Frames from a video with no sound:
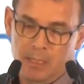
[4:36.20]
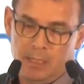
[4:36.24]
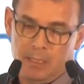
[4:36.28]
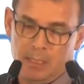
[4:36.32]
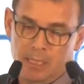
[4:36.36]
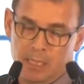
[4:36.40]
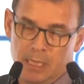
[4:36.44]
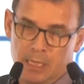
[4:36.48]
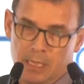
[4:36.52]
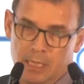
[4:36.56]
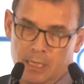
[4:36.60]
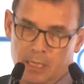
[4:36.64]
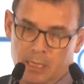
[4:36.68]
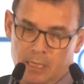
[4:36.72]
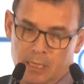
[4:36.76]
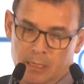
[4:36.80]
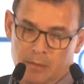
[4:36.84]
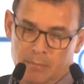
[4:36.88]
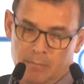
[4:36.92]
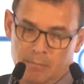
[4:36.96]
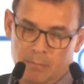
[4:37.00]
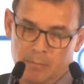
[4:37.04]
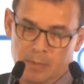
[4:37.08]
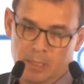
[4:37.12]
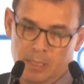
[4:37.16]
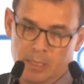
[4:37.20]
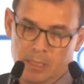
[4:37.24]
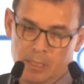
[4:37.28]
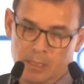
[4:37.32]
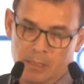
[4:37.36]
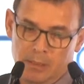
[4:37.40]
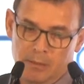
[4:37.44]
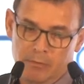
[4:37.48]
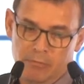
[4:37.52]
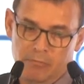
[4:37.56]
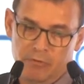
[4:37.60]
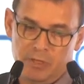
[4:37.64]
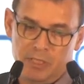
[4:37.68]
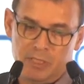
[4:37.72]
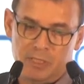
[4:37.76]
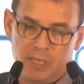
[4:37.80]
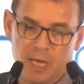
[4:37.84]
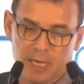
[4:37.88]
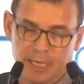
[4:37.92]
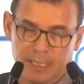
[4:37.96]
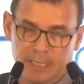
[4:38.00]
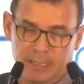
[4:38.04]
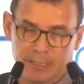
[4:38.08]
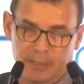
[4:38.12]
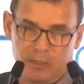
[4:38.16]
the um, uh,
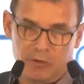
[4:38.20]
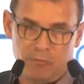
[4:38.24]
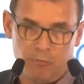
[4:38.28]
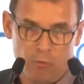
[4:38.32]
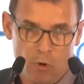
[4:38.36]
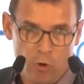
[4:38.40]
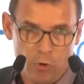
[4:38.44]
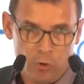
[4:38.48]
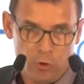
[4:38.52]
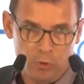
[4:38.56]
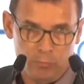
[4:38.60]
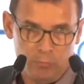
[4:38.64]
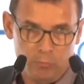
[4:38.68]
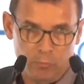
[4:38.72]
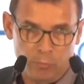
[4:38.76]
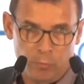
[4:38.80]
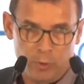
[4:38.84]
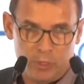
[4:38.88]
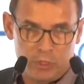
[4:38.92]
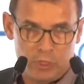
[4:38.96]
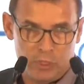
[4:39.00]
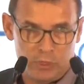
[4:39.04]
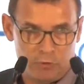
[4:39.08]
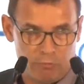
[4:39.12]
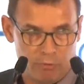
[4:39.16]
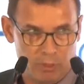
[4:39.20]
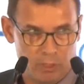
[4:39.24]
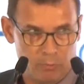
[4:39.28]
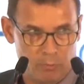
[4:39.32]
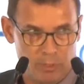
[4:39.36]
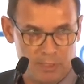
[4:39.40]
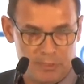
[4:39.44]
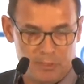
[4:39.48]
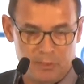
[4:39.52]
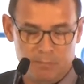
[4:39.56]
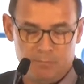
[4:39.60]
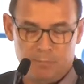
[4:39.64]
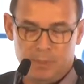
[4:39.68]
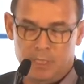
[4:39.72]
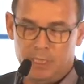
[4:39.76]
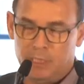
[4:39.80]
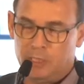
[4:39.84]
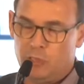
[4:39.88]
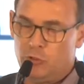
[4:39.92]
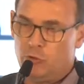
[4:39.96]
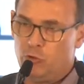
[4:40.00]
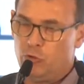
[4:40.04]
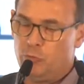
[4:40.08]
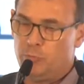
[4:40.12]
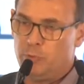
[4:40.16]
recycling quorum, which is requested by the
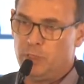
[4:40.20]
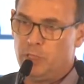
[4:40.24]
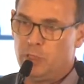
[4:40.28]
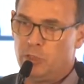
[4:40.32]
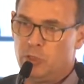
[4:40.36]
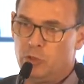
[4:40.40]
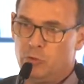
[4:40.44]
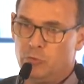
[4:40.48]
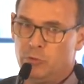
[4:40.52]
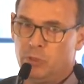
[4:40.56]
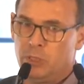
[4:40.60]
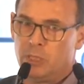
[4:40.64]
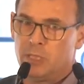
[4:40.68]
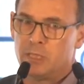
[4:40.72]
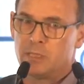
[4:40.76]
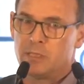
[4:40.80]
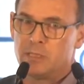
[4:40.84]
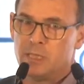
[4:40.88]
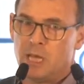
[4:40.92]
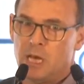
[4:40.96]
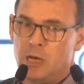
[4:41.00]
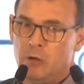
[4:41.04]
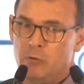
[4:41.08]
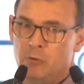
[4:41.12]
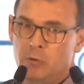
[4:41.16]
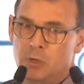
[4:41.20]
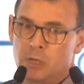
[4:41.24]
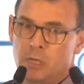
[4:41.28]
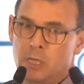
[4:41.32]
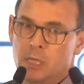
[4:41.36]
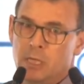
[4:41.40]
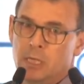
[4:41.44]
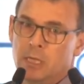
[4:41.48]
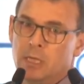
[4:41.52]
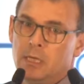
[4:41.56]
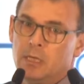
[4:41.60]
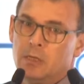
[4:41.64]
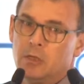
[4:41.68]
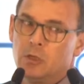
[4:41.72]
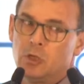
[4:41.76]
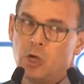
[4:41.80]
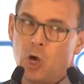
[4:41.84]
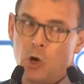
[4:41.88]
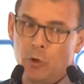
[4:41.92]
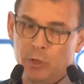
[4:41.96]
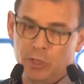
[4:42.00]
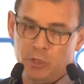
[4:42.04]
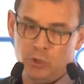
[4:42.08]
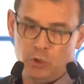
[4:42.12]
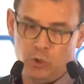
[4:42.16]
European Union, is now
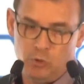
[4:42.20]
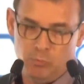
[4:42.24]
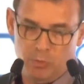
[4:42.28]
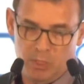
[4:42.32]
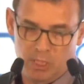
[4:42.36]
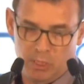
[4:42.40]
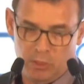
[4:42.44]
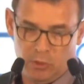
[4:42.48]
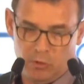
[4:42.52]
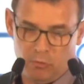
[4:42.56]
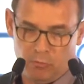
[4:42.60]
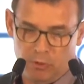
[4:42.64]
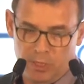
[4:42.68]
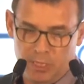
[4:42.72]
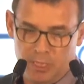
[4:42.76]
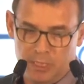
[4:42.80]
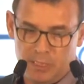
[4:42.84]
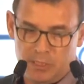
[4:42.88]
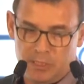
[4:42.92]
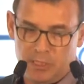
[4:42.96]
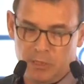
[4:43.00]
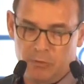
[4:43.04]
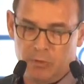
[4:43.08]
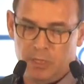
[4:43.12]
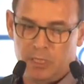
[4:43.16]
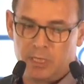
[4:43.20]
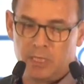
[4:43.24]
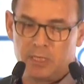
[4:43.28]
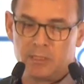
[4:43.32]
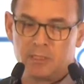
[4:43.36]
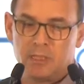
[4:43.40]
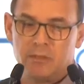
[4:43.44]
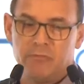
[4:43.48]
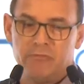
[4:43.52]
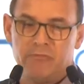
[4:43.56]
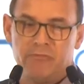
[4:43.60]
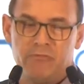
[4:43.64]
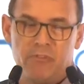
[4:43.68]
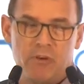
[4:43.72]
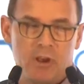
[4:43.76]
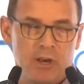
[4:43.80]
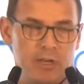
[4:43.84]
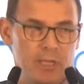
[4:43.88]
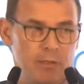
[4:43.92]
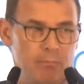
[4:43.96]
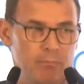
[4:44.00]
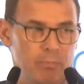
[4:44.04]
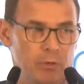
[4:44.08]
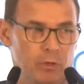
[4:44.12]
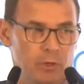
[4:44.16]
going to be increased, so it is a
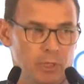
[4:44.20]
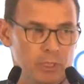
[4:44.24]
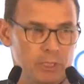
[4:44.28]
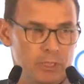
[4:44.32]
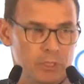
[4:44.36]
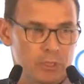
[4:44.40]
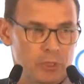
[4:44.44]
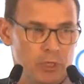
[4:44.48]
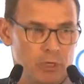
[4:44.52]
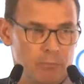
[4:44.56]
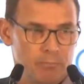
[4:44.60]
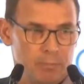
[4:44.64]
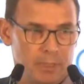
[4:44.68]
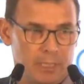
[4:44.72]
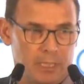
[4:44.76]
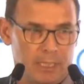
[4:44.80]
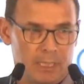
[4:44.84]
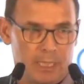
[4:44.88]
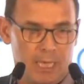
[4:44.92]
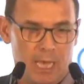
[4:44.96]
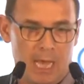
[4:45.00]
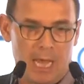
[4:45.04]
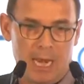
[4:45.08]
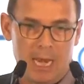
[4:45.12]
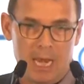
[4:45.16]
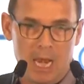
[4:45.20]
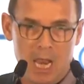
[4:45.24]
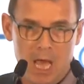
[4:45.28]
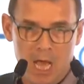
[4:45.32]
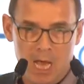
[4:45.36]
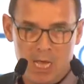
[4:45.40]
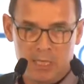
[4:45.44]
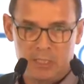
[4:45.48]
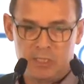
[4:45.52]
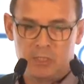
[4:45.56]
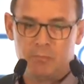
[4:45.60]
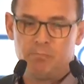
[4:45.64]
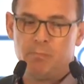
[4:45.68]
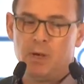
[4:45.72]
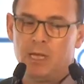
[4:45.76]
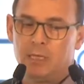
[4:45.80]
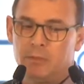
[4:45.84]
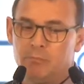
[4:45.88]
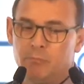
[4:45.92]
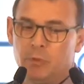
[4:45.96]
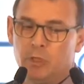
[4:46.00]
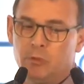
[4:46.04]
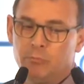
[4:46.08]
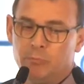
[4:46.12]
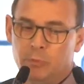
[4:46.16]
very important topic. And last
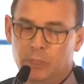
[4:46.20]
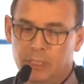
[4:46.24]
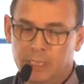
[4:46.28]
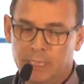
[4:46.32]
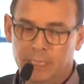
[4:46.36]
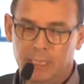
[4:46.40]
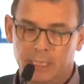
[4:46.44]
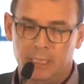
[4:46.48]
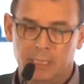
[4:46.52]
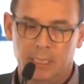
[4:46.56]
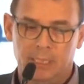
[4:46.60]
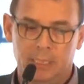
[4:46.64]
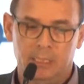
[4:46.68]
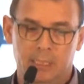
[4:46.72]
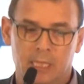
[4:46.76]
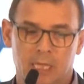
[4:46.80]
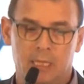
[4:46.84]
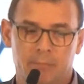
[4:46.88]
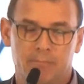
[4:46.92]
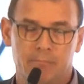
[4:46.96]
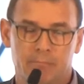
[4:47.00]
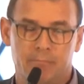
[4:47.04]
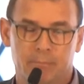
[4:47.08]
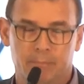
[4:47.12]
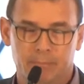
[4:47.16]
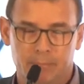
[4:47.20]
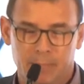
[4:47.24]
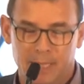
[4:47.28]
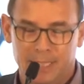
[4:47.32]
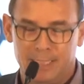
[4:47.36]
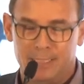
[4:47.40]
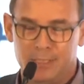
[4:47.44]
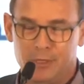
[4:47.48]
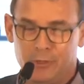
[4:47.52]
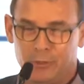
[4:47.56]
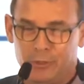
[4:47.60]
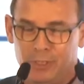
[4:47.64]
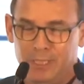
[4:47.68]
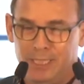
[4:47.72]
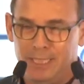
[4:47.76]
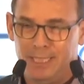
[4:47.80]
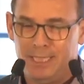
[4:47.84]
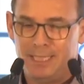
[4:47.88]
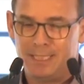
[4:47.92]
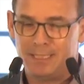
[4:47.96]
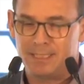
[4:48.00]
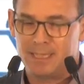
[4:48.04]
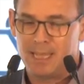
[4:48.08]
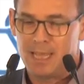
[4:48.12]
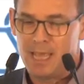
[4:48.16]
but not, not, but not
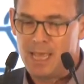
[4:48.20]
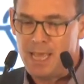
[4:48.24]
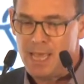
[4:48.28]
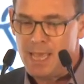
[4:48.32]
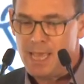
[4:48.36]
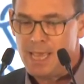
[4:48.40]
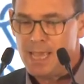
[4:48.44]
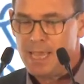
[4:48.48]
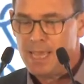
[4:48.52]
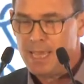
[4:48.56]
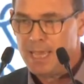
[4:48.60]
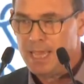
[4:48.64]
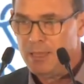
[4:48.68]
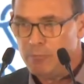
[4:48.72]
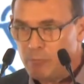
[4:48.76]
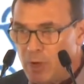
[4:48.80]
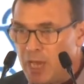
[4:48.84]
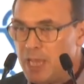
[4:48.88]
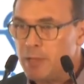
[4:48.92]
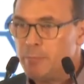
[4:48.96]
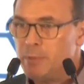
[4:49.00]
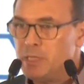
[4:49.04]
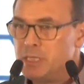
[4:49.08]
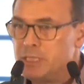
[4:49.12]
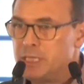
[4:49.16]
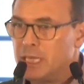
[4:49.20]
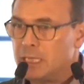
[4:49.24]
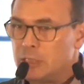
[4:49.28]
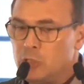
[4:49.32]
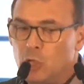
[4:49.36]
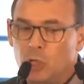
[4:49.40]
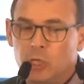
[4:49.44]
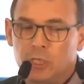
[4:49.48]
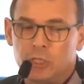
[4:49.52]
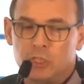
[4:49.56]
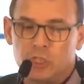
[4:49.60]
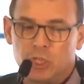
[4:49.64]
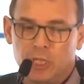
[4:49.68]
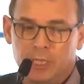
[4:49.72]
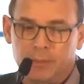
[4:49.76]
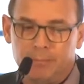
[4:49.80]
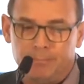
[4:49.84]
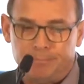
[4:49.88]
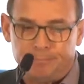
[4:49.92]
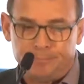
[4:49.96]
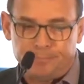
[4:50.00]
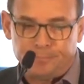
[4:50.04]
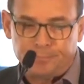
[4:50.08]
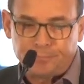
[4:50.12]
least, environment technology.